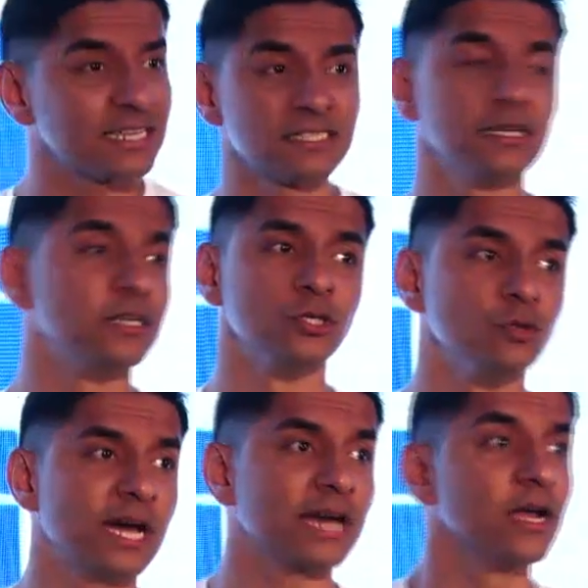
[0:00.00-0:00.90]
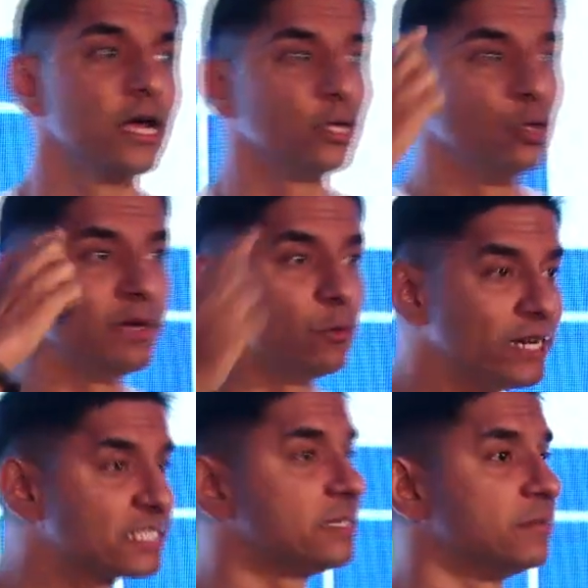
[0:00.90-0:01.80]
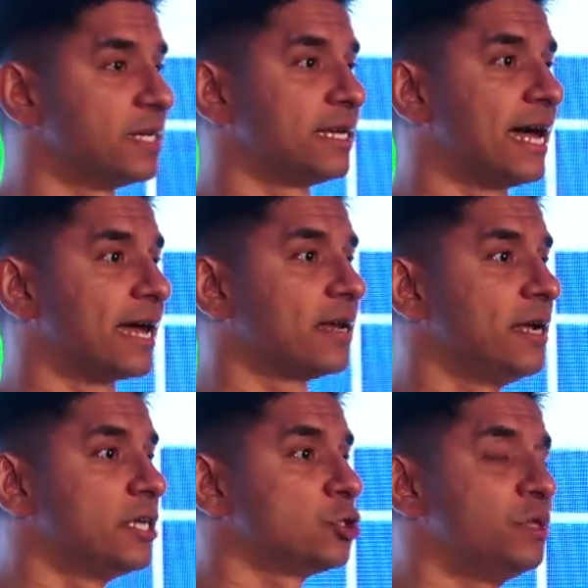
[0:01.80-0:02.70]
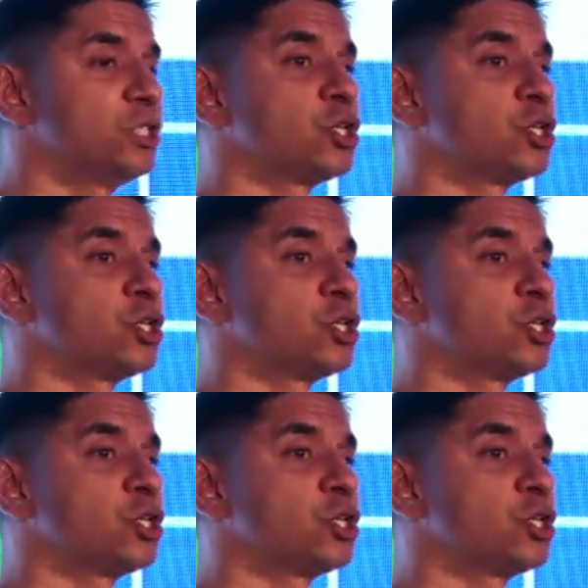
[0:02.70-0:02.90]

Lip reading: didn't do that. Human wisdom did that. So we should